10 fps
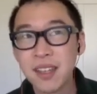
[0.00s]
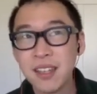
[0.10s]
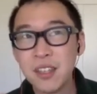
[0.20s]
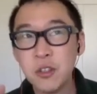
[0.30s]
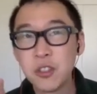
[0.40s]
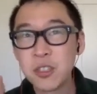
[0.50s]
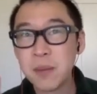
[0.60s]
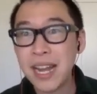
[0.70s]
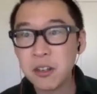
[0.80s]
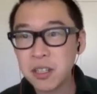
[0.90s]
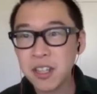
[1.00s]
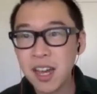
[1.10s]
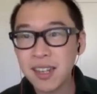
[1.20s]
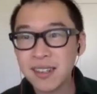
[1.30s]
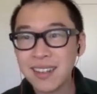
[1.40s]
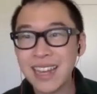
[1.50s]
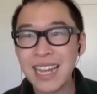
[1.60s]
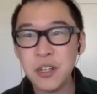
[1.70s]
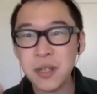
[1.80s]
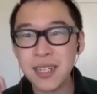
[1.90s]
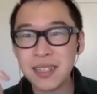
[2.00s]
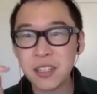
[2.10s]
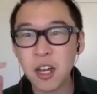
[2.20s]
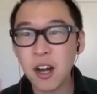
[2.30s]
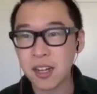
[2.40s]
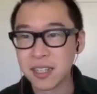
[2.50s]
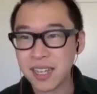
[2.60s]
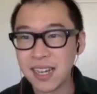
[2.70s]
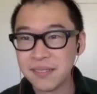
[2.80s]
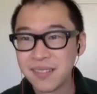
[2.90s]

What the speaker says: you smiled a lot and you didn't talk a lot.